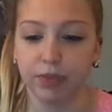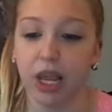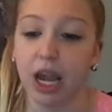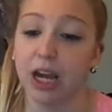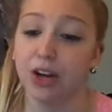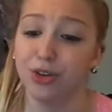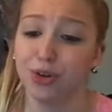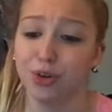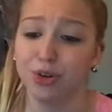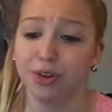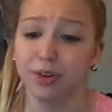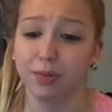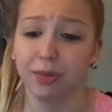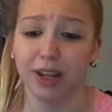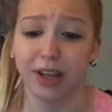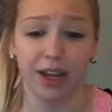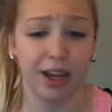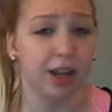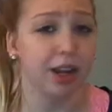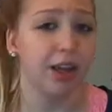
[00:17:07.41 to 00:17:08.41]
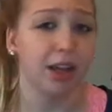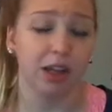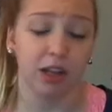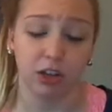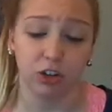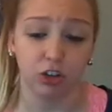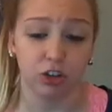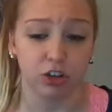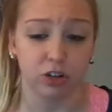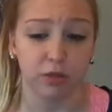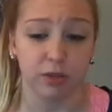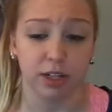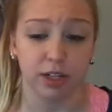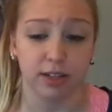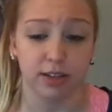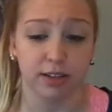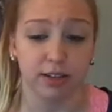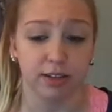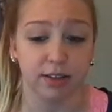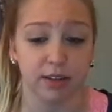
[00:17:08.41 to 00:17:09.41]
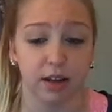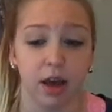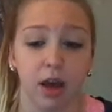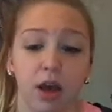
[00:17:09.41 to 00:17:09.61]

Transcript: I don't play any instruments.